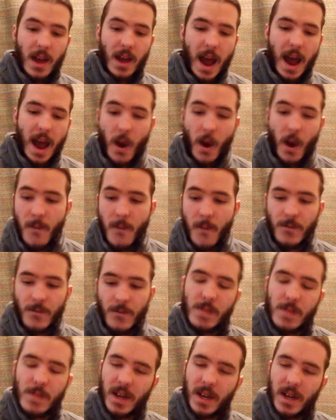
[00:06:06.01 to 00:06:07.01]
and hopefully
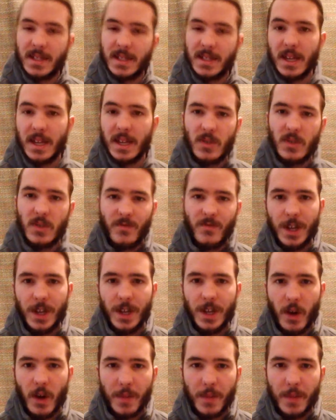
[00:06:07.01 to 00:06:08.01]
by seeing this
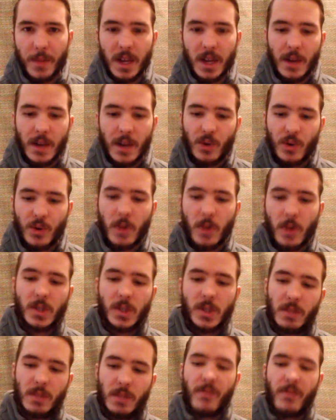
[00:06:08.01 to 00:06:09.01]
video up here, it will
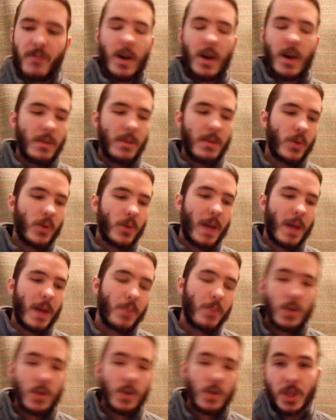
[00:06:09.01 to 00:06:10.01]
constantly provide me with that
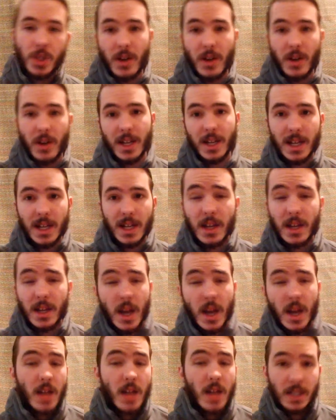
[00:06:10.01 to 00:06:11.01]
push that I need
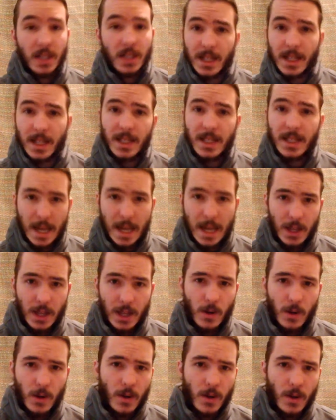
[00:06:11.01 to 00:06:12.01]
to
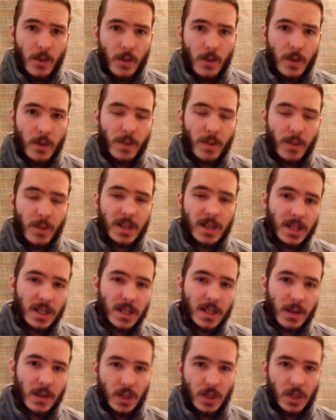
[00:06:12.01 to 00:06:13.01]
continue with my
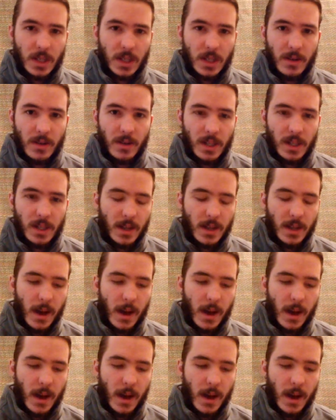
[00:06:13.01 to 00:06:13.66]
nostalgic series.